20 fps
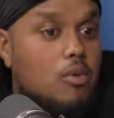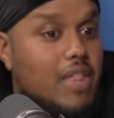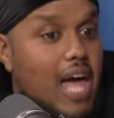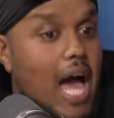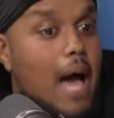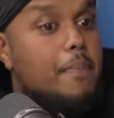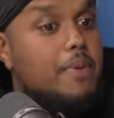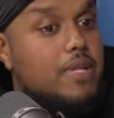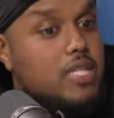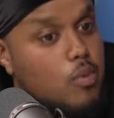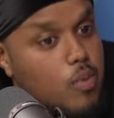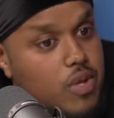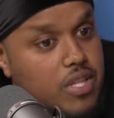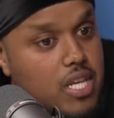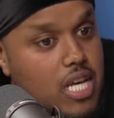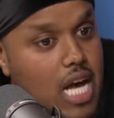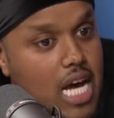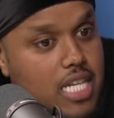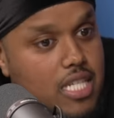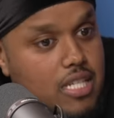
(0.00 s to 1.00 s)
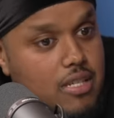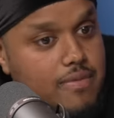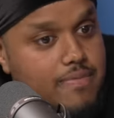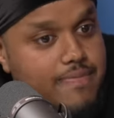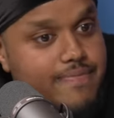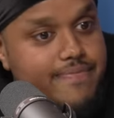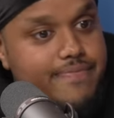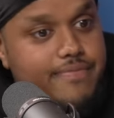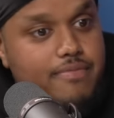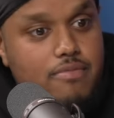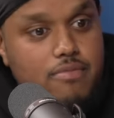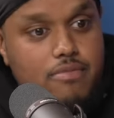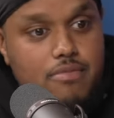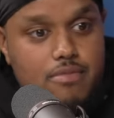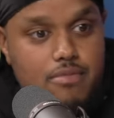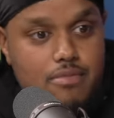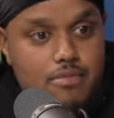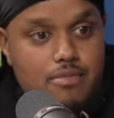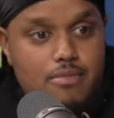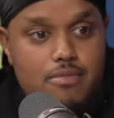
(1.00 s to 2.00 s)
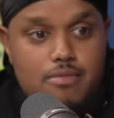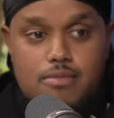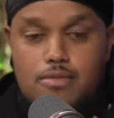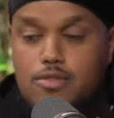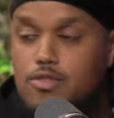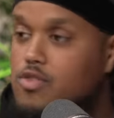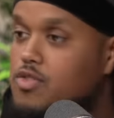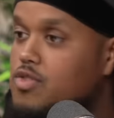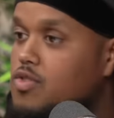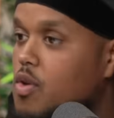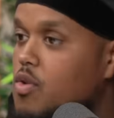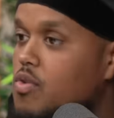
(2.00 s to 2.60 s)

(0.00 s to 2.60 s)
uh, well, that happens when yeah. guys. Okay.